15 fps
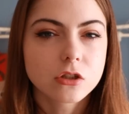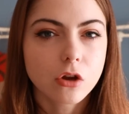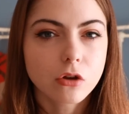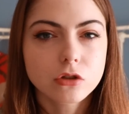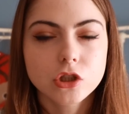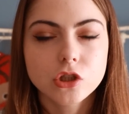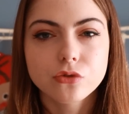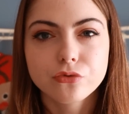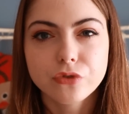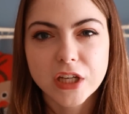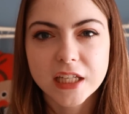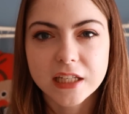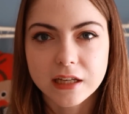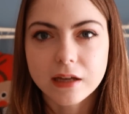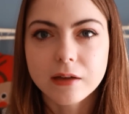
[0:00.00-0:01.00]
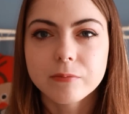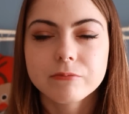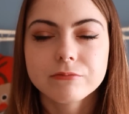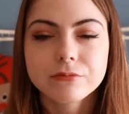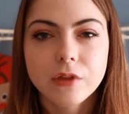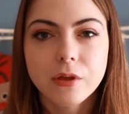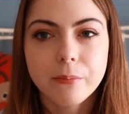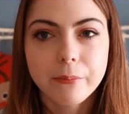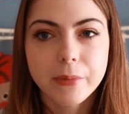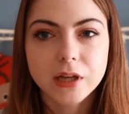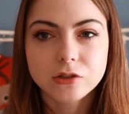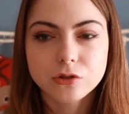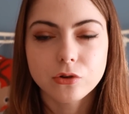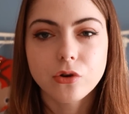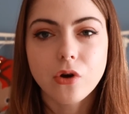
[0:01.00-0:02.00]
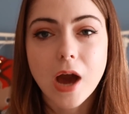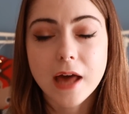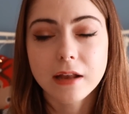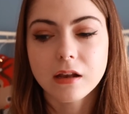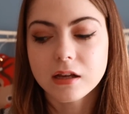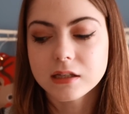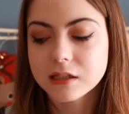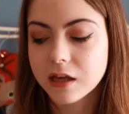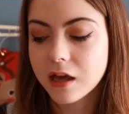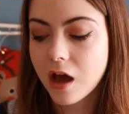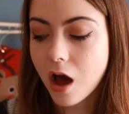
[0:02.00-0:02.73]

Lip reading: Don't just read it, make sure you're analyzing it.